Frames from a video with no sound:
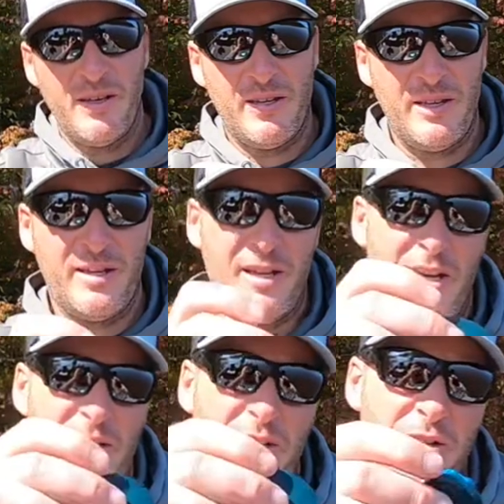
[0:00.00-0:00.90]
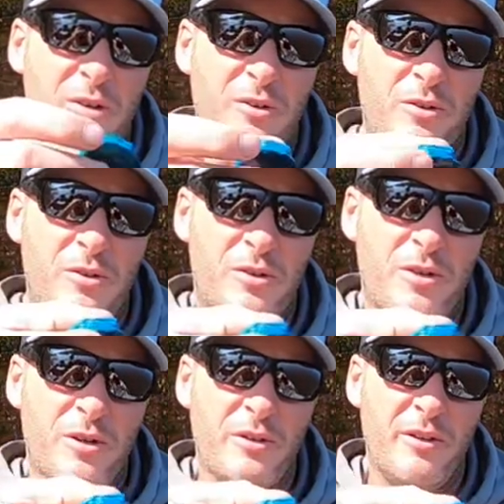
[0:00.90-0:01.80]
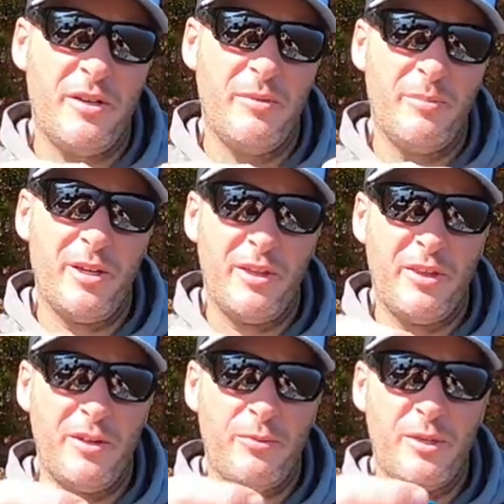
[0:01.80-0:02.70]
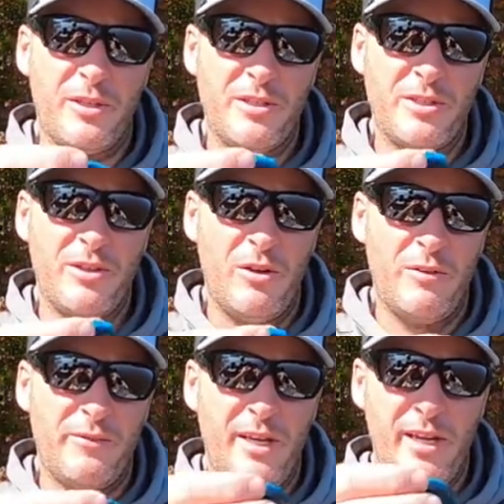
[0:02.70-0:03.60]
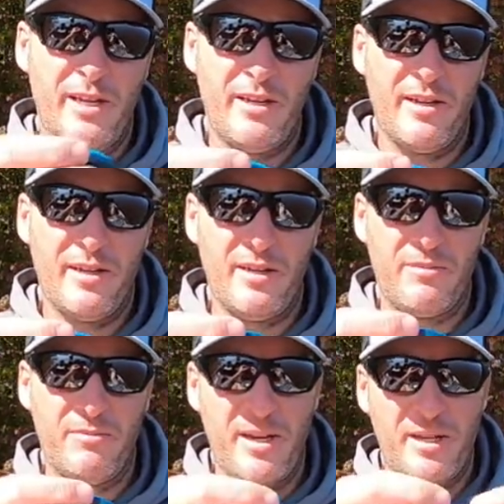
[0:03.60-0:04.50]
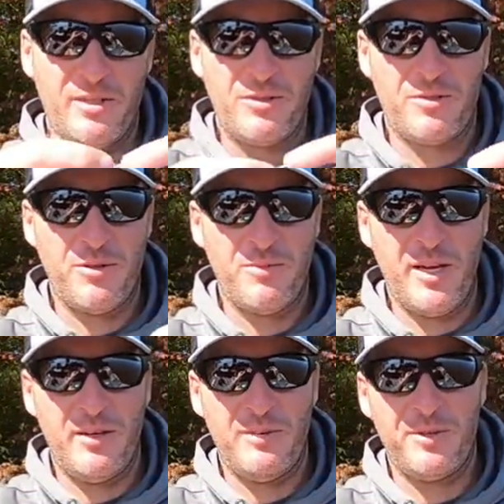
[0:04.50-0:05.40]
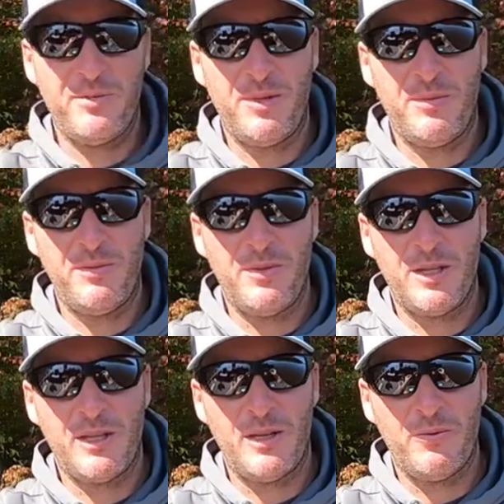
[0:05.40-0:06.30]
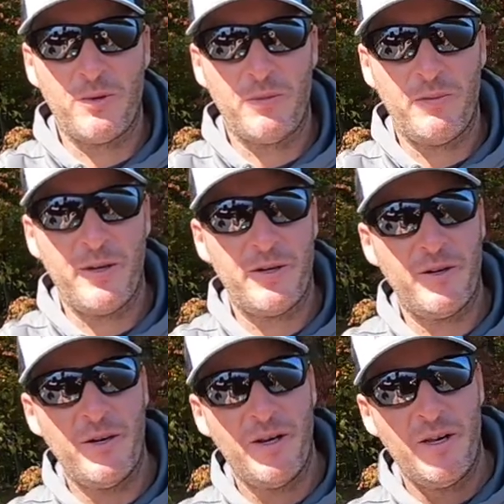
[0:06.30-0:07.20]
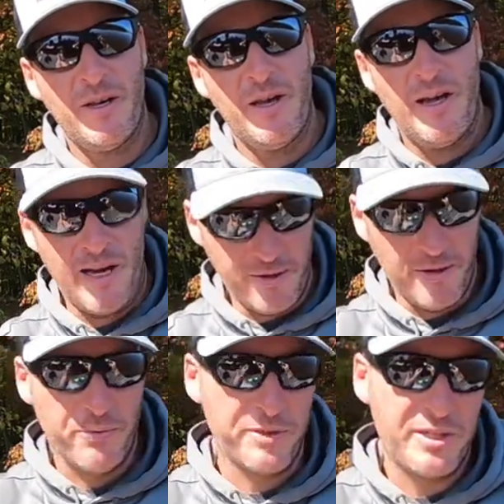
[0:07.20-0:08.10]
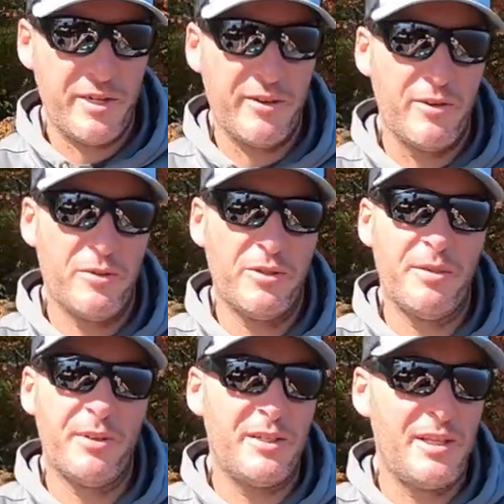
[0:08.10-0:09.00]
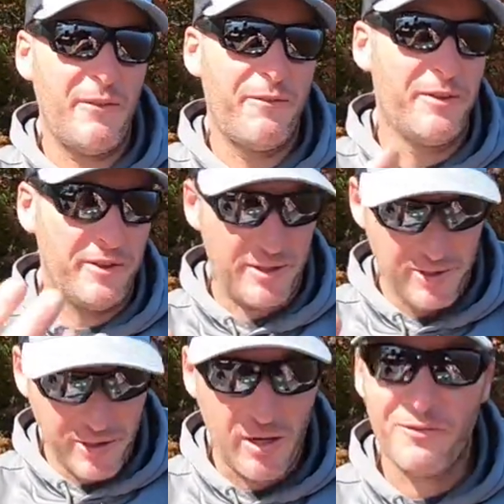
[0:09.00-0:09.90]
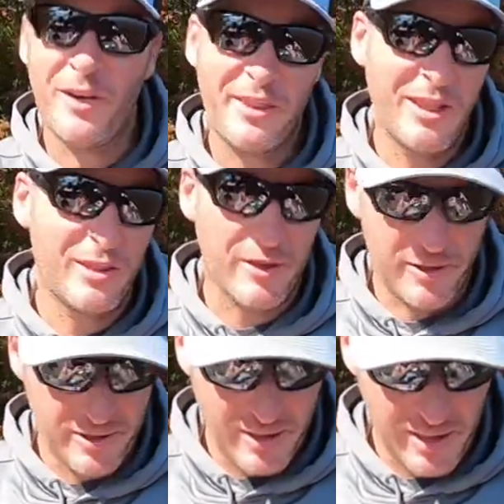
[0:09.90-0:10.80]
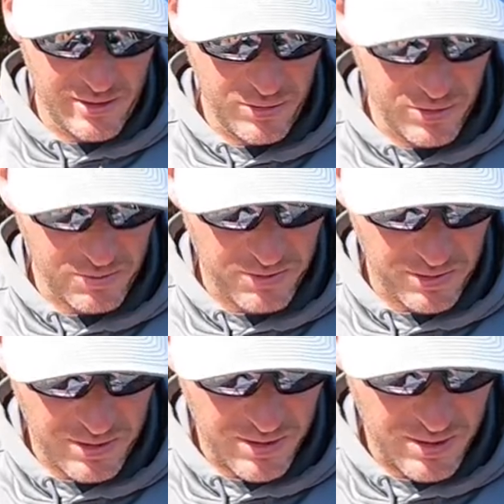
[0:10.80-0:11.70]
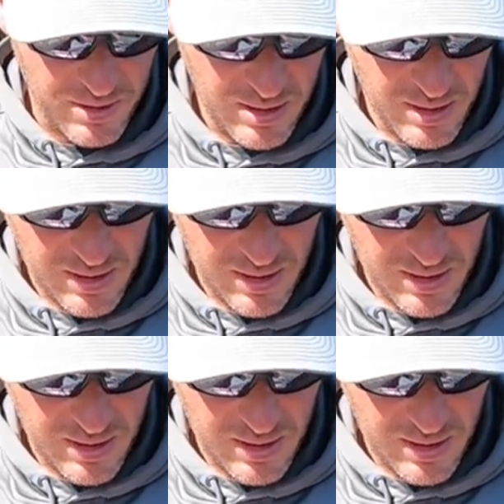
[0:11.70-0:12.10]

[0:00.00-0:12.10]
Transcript: and they kind of are curling up, but I think we can solve that. I think I can trim that up to maybe make that work better. I don't know, we'll see how they hold up. They definitely are tough. I think they're gonna stay on the hook really good.